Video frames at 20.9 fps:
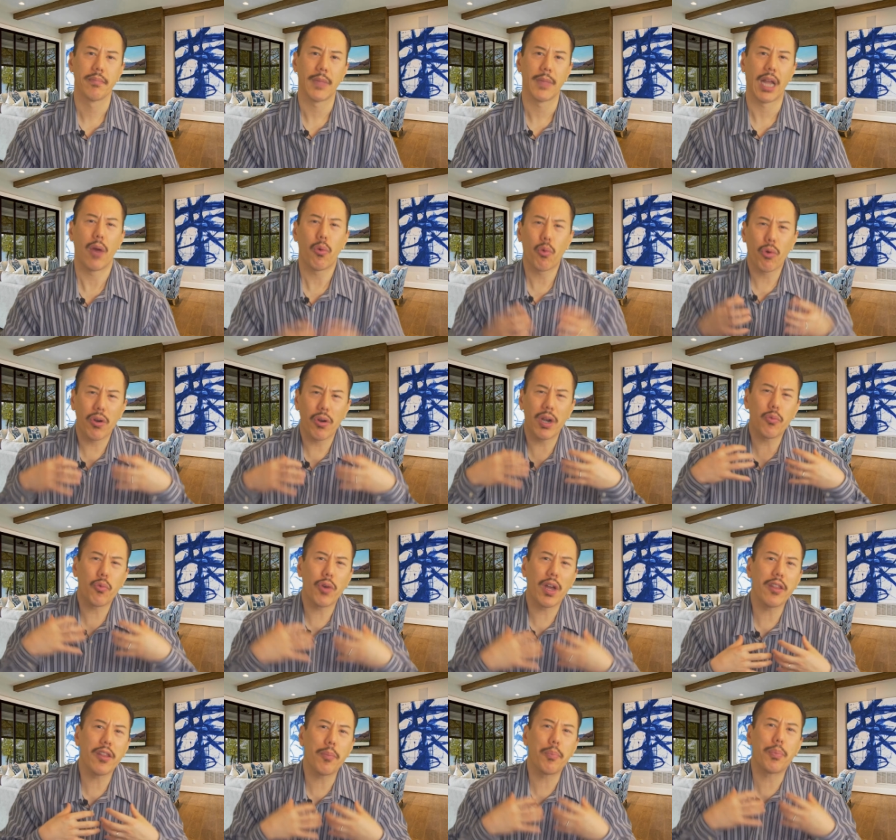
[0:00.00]
I worried
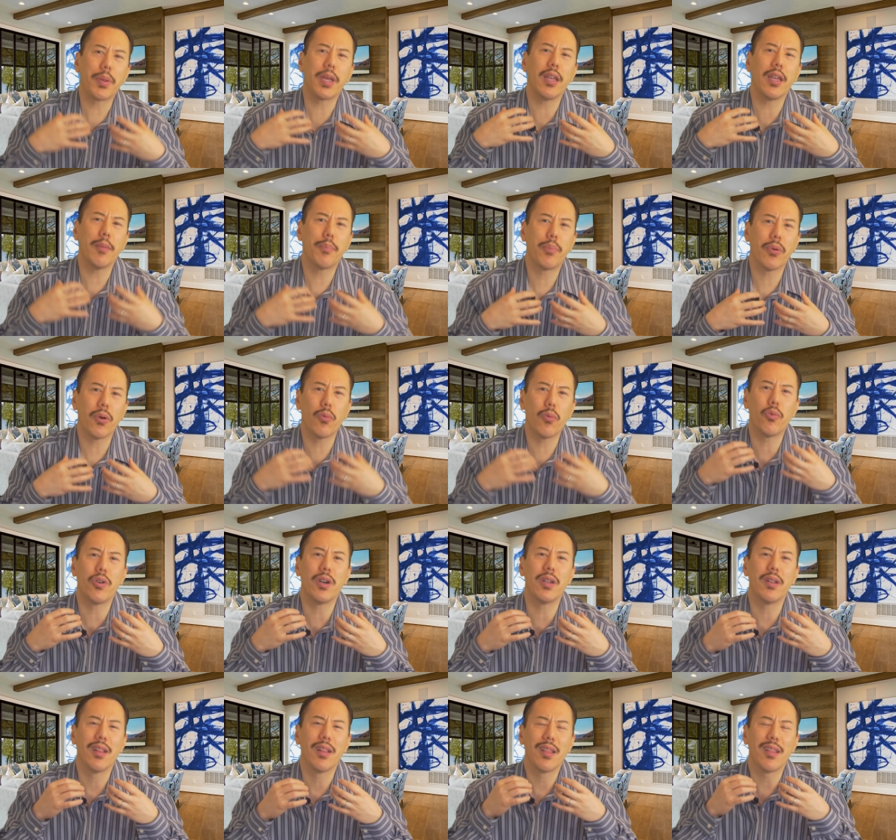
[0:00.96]
whether people
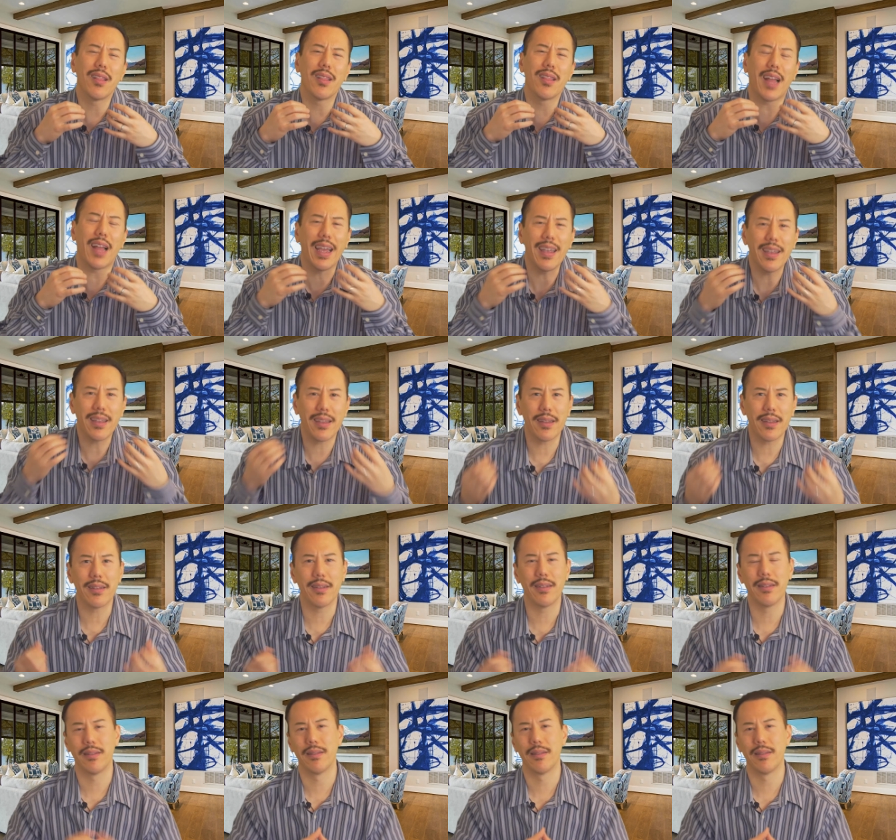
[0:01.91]
would like it